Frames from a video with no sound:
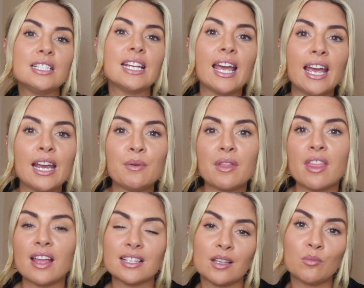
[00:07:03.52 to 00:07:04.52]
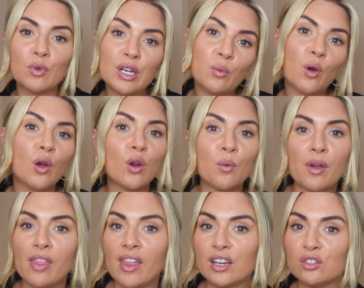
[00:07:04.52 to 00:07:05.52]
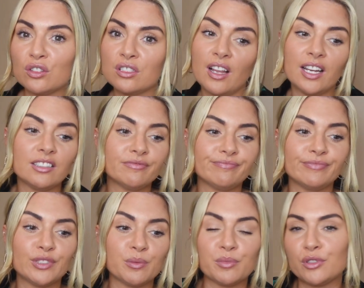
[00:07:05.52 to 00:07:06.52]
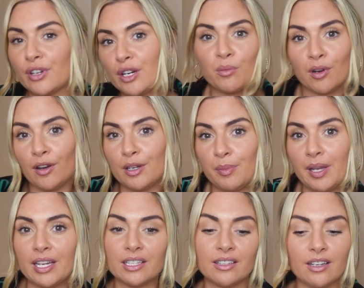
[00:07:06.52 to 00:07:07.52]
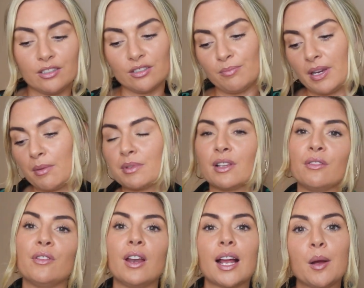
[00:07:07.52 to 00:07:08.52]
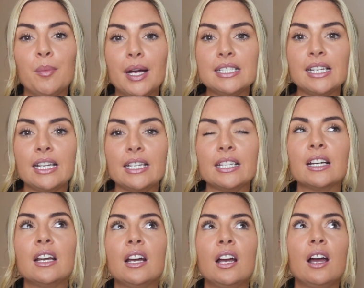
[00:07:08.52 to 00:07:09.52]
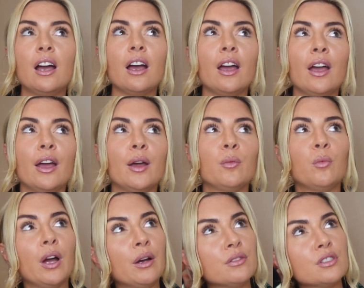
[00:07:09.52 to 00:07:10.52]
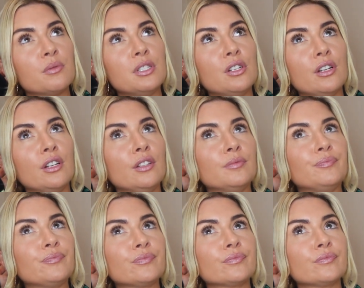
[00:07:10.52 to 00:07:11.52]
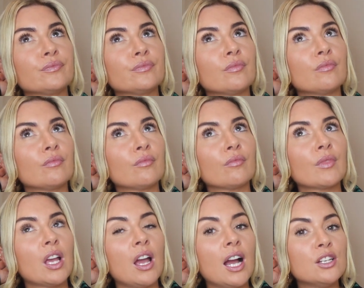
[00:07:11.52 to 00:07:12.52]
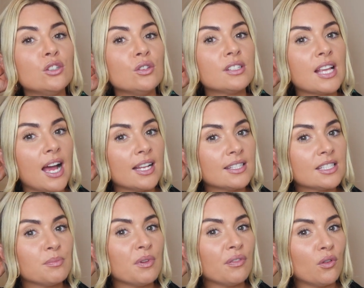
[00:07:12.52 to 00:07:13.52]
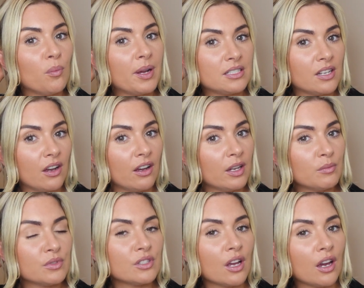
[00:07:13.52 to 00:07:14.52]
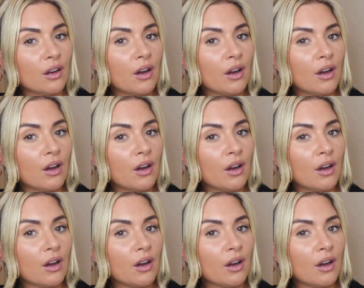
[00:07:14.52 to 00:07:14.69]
the day, whether that's a money one or whether that's just like some straight up Cardi B and like just making myself feel like a baddie. What else do I do? I do sats before bedtime, so